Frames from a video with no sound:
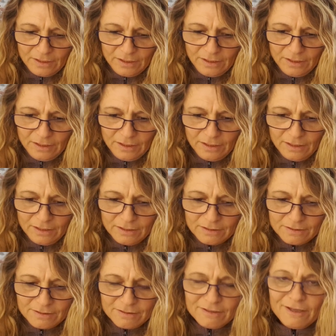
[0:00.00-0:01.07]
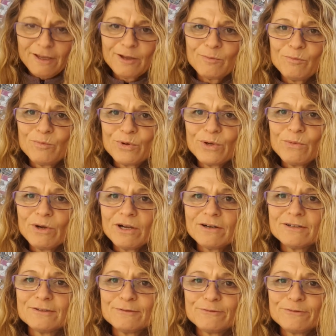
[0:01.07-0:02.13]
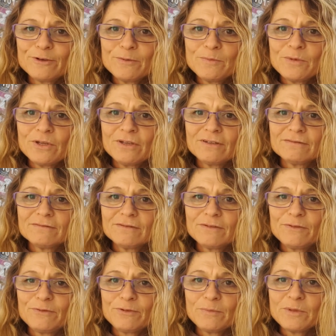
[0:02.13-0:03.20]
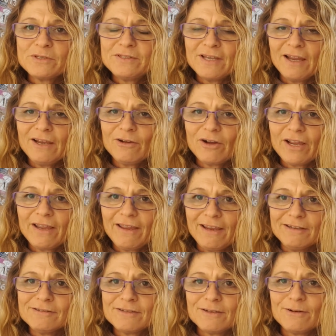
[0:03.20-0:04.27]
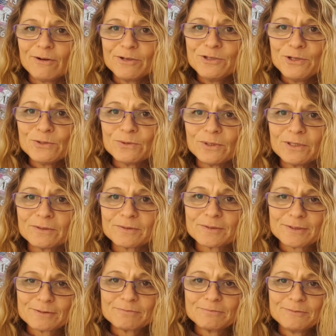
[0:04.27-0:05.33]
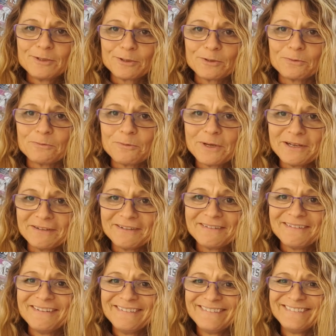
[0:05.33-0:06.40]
And yeah, pretty well from the day I entered, I knew I was gonna win it.